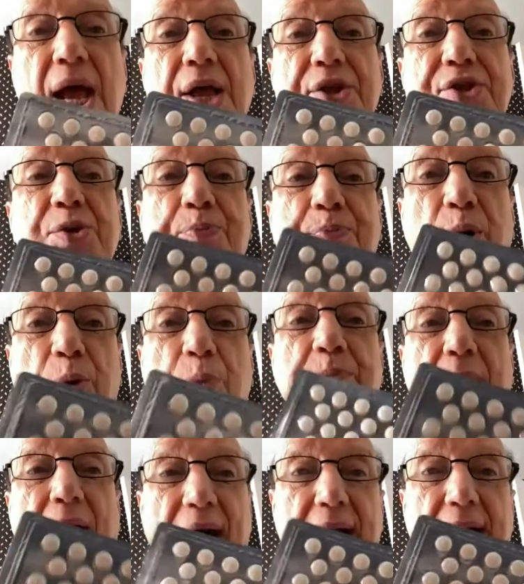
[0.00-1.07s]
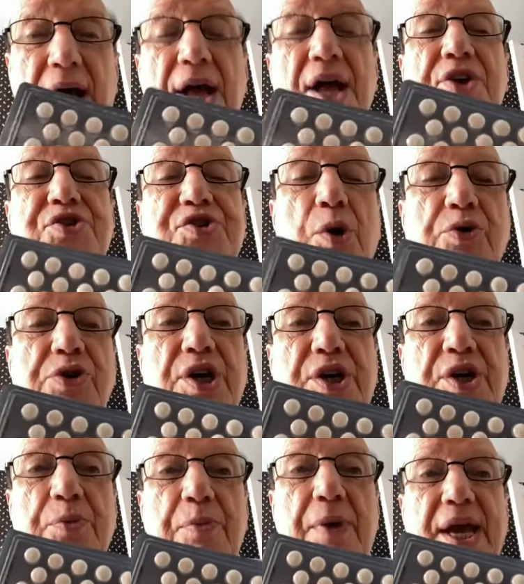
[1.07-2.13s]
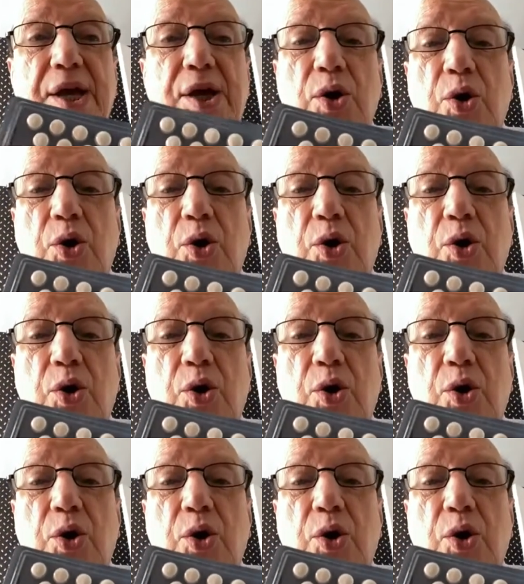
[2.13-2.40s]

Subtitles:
to put back so you can make